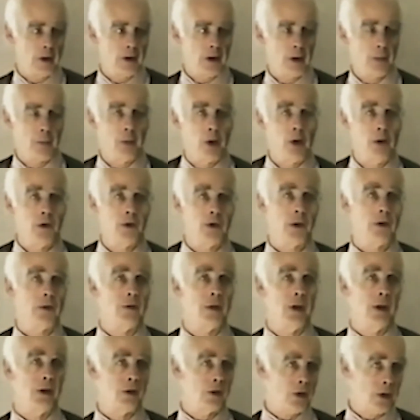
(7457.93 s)
the opposing
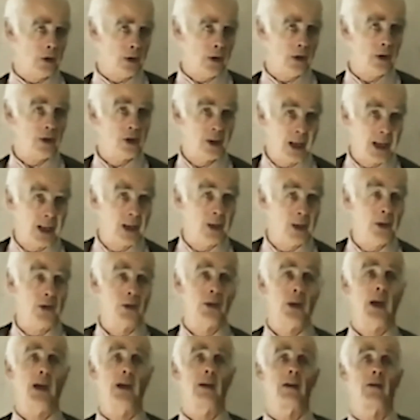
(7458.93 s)
face, on the shadow
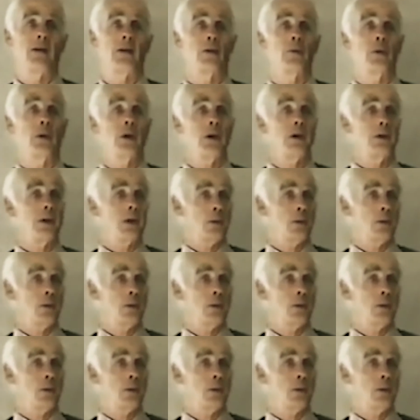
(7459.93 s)
side, as it were,